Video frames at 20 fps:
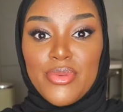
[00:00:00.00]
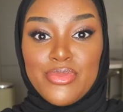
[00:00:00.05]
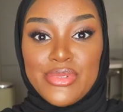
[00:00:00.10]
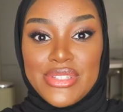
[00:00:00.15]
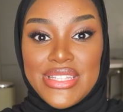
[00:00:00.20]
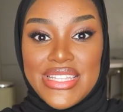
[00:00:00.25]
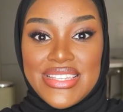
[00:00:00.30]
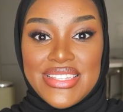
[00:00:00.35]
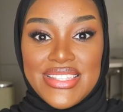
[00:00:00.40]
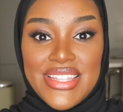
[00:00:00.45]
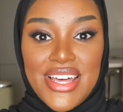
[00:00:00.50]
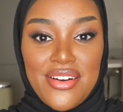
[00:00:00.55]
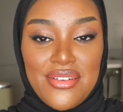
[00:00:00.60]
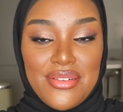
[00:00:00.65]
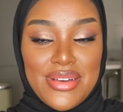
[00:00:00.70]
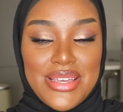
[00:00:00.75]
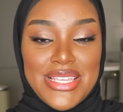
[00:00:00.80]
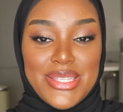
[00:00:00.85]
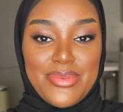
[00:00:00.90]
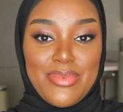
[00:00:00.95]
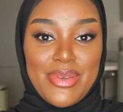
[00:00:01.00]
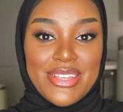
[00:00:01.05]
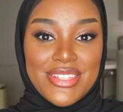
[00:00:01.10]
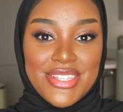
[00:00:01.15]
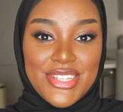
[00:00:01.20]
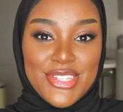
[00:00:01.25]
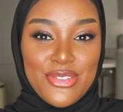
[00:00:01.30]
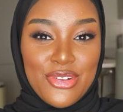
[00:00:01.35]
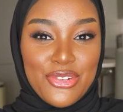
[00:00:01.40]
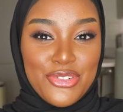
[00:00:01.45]
with this style is because
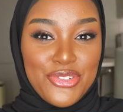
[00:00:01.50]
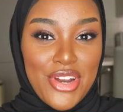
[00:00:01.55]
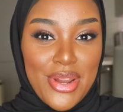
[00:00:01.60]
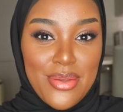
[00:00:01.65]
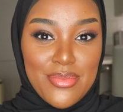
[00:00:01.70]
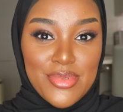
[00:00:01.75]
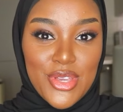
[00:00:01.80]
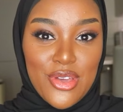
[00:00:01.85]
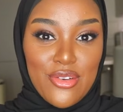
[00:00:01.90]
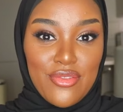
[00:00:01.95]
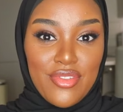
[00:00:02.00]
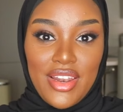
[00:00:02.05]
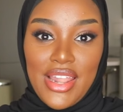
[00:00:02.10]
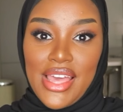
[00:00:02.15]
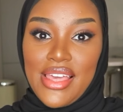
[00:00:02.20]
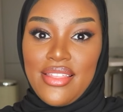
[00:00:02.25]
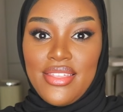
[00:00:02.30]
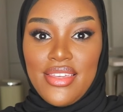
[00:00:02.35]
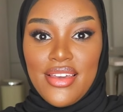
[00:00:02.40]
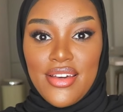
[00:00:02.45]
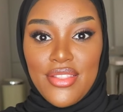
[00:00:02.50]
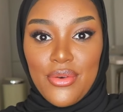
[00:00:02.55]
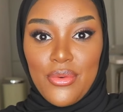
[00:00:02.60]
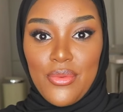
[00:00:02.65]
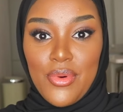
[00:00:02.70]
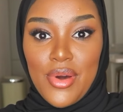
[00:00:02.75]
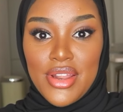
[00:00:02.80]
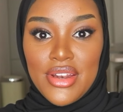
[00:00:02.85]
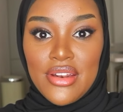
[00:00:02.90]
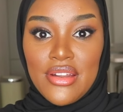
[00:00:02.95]
it's not draped over like the other
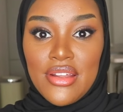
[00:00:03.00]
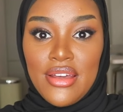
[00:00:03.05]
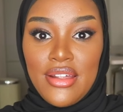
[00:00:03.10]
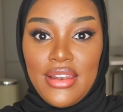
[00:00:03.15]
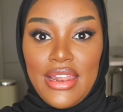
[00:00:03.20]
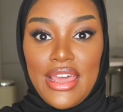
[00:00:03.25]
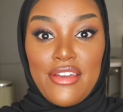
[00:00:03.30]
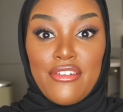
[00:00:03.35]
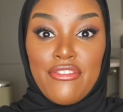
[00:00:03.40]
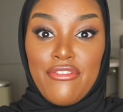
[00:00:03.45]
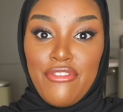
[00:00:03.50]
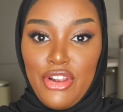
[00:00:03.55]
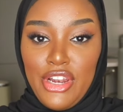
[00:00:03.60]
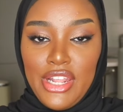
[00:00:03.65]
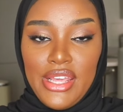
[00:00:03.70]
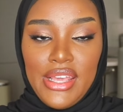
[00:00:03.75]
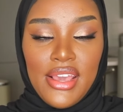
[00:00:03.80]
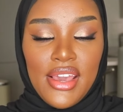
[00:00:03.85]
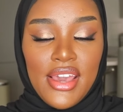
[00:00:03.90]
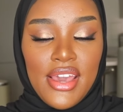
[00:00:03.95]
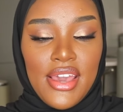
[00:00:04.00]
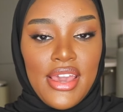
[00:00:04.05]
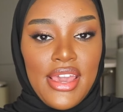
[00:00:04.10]
one, like fully,